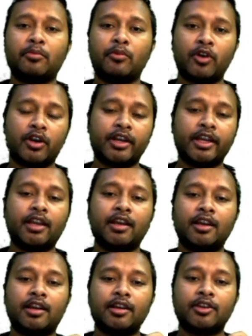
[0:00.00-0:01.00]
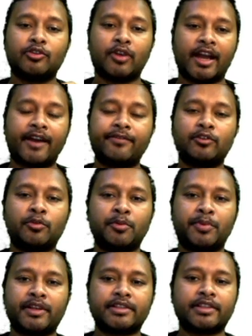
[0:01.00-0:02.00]
morning, you have to be
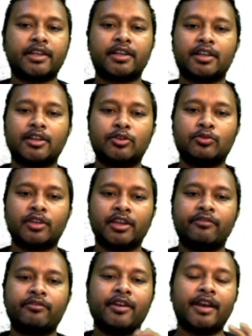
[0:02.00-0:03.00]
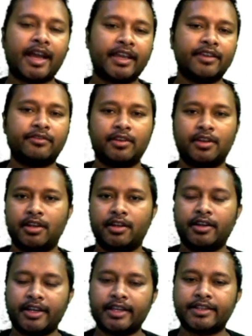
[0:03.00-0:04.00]
present to give live
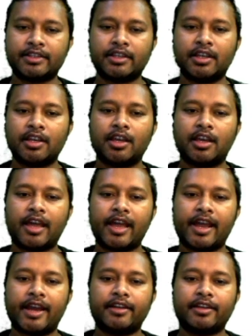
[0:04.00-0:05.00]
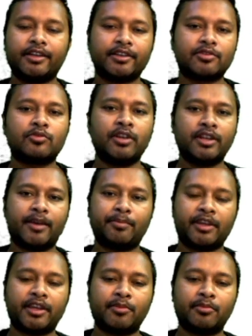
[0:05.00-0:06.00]
test. And it is only
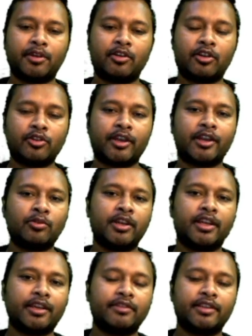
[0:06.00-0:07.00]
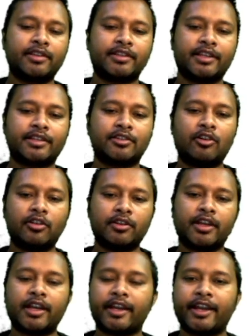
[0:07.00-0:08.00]
applicable, or you can only give this test on
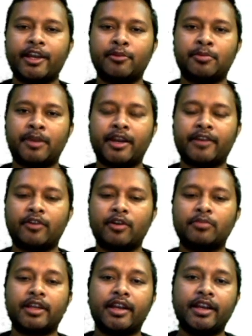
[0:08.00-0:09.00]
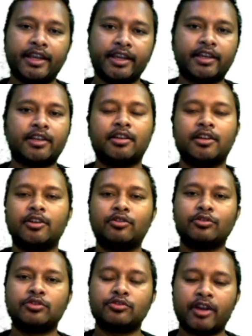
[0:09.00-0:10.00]
the Unacademy platform. The link
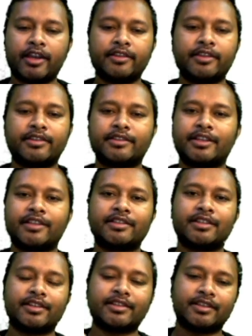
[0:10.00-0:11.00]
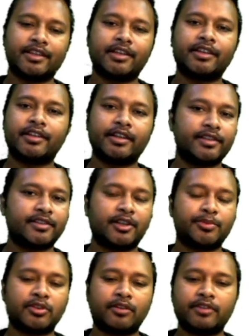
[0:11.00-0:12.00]
to join this test is there in the
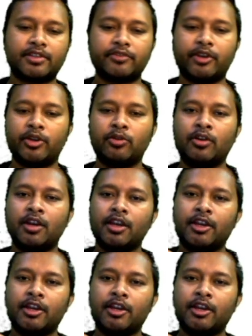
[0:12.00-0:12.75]
description of this video.